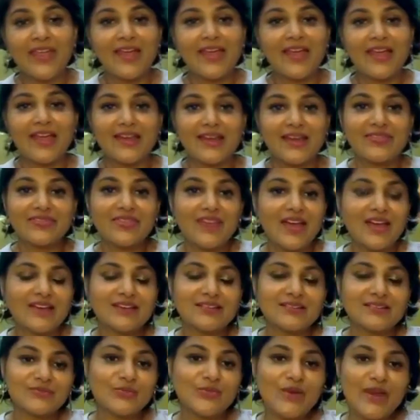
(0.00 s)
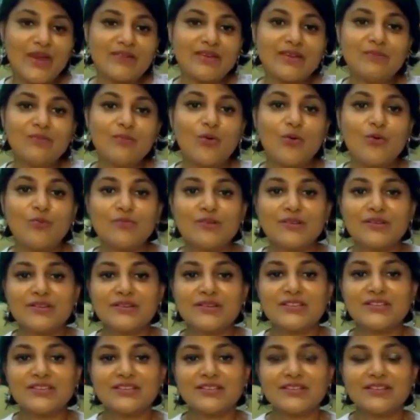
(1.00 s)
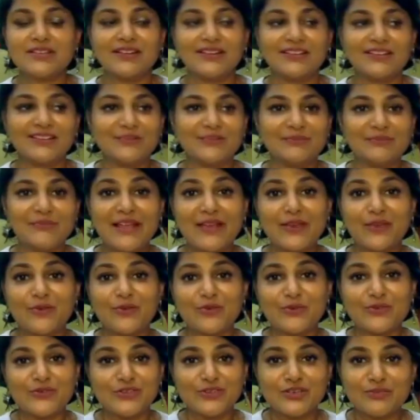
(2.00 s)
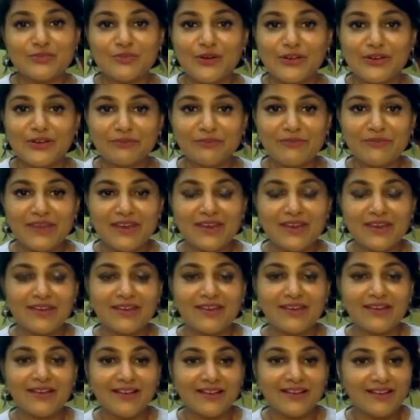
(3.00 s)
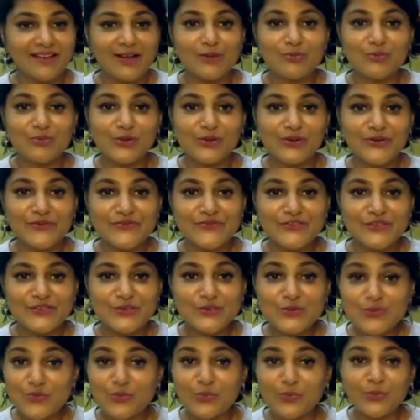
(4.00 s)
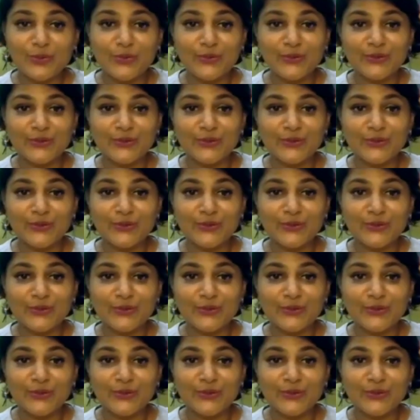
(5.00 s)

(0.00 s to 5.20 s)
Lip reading: And at that very moment, my cook, she bought me a bowl of soup.